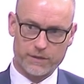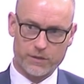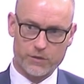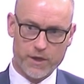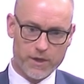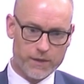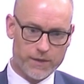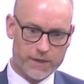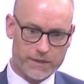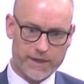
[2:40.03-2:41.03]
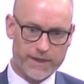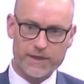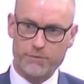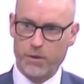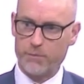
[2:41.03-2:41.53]
So they say
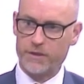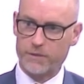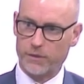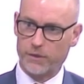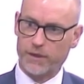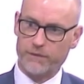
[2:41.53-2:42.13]
it's permissible